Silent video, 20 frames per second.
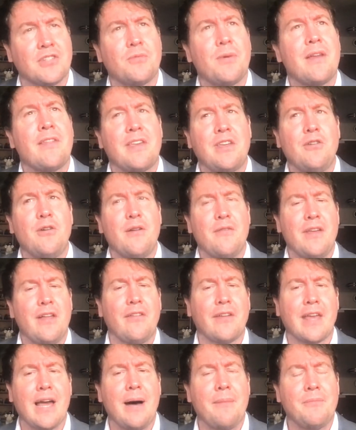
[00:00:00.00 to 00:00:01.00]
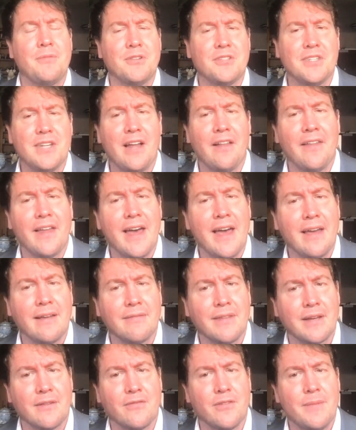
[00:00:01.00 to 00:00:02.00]
That's why like you don't have helicopters in LA,
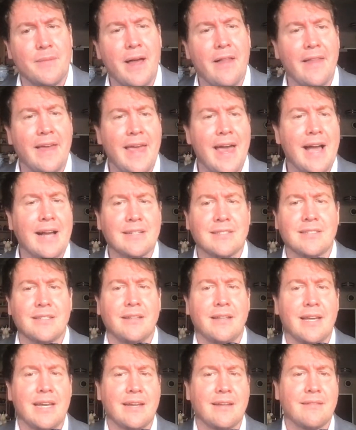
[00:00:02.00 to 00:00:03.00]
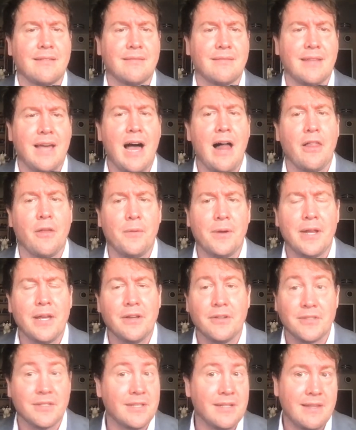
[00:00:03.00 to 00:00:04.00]
like from LAX to like the Hollywood
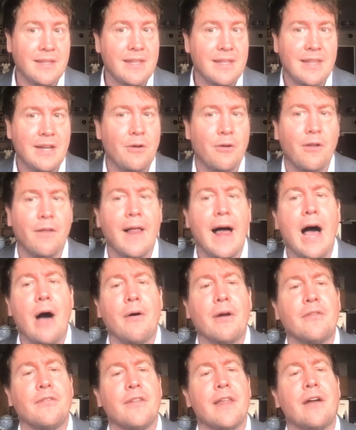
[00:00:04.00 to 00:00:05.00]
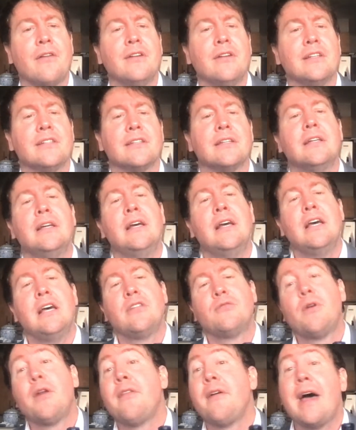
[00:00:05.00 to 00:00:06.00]
Hills. They don't allow it for that reason.
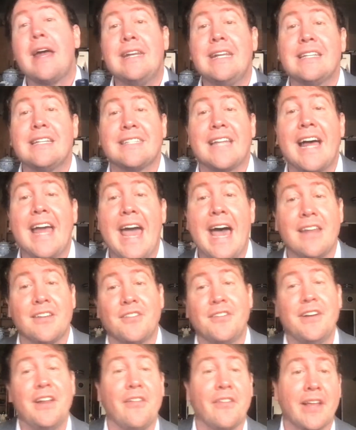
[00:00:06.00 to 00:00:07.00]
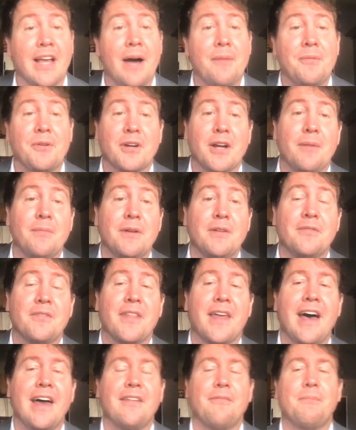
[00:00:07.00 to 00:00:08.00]
It's one of the ideas that I had starting a helicopter company for
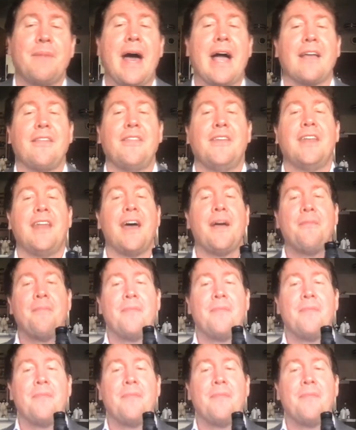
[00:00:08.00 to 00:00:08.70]
that back in the day.